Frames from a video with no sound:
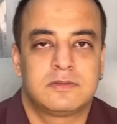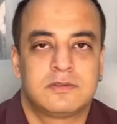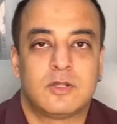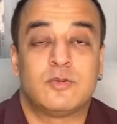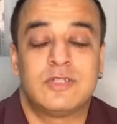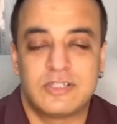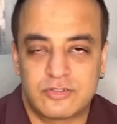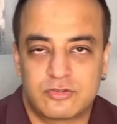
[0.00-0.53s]
Now,
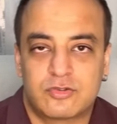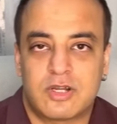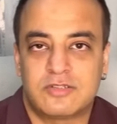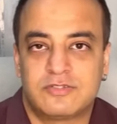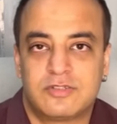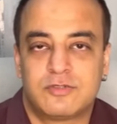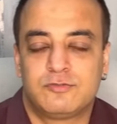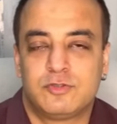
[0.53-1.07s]
this
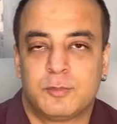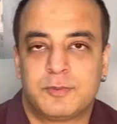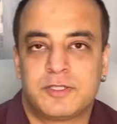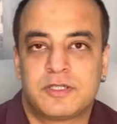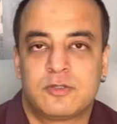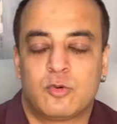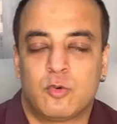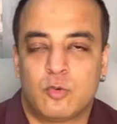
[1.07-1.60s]
transit of
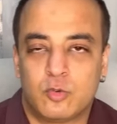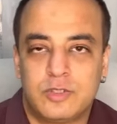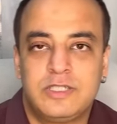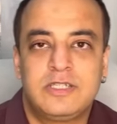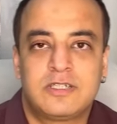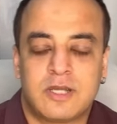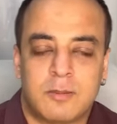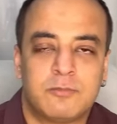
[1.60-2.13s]
Jupiter
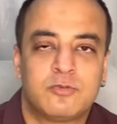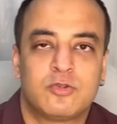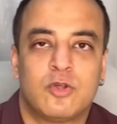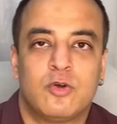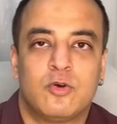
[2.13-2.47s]
only comes